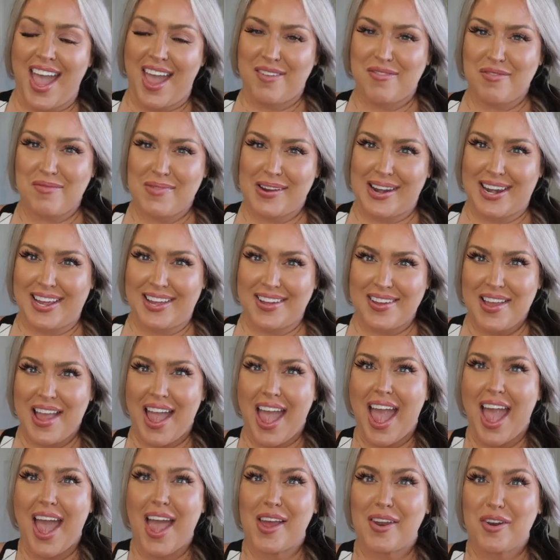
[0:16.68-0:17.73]
everybody,
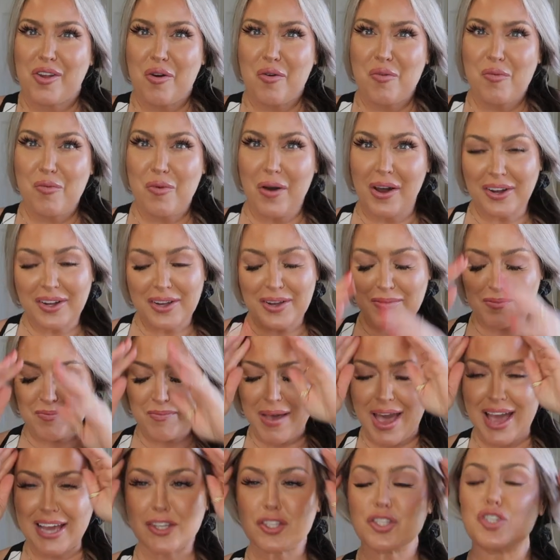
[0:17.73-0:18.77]
and welcome
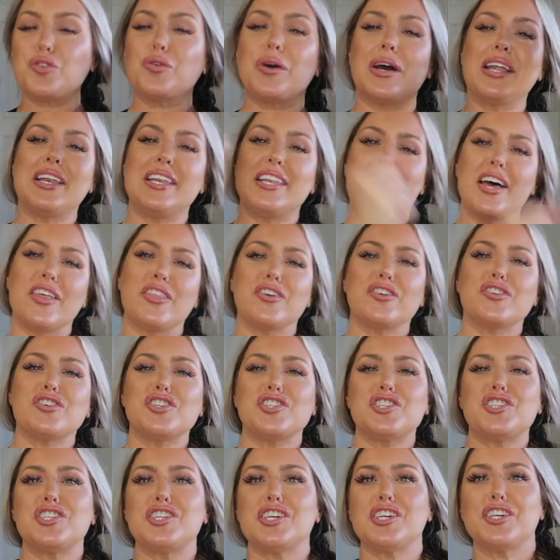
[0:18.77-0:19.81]
back to another
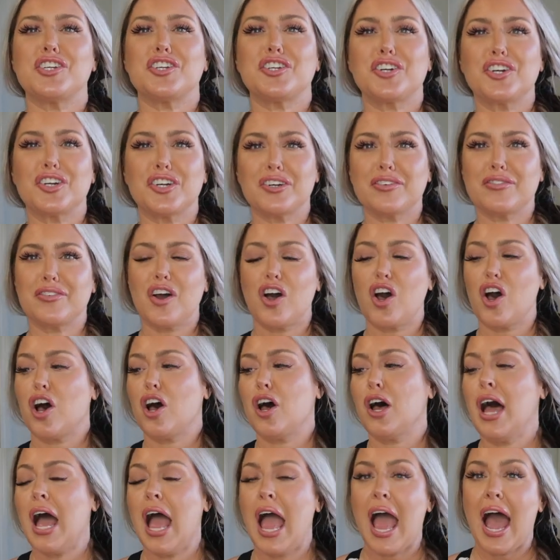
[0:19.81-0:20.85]
Shein Curve
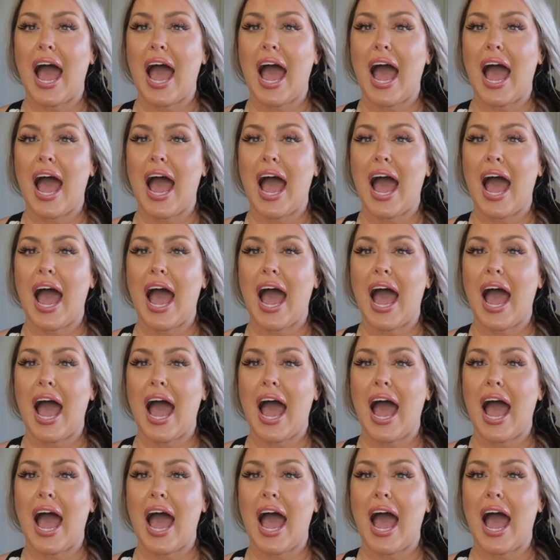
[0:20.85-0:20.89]
haul.